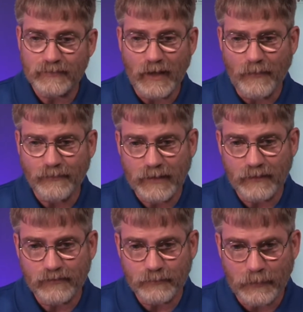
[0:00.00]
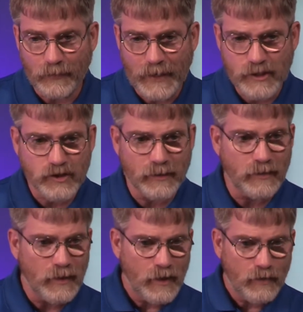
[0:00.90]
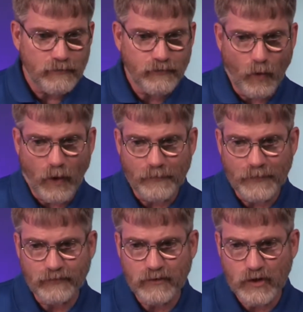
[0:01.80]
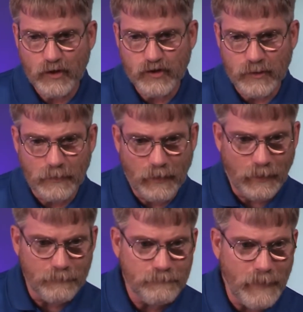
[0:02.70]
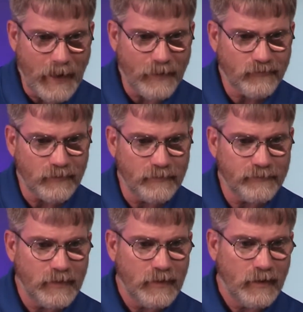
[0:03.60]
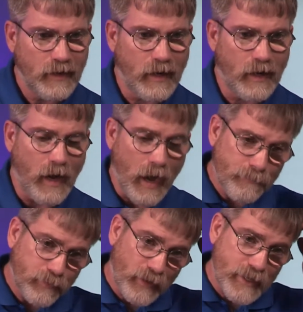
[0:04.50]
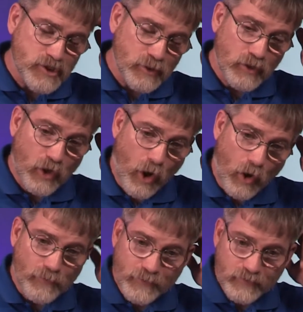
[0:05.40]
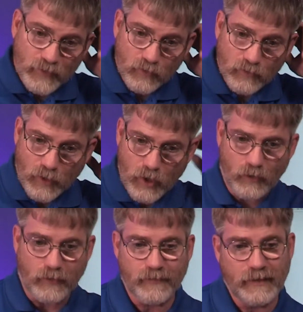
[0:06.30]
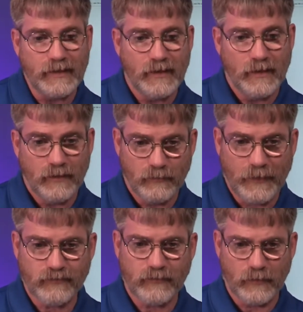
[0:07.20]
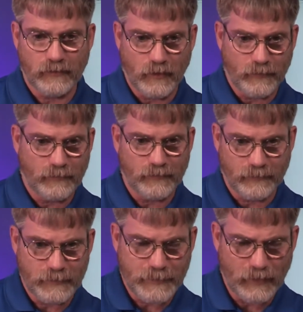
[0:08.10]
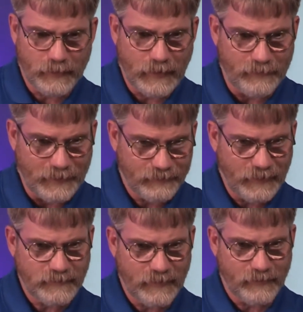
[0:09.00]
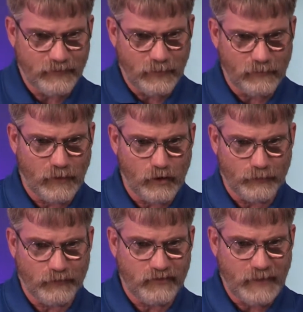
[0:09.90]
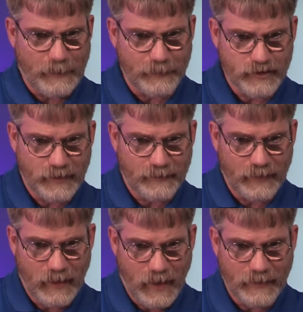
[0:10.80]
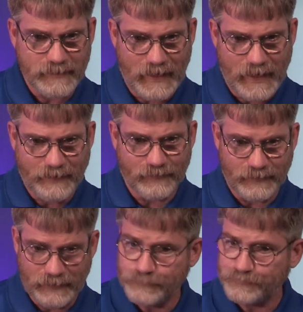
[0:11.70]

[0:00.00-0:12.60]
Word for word: not the inspiration for this huge, massive operation called the Silk Road, or the the rebuilding of this. It says here the Silk Road was established during the Han Dynasty,